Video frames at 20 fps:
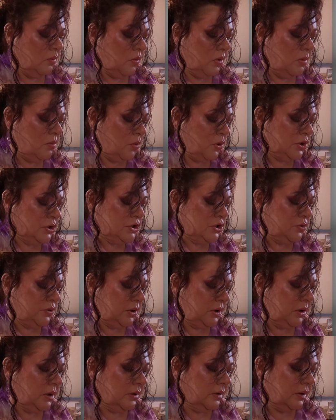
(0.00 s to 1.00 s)
what I'm going to do
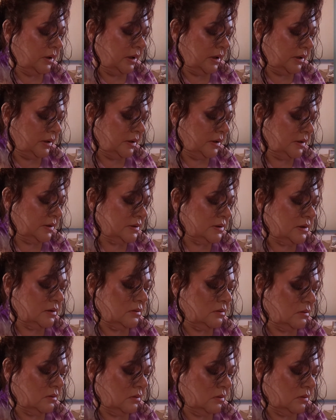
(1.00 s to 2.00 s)
here is,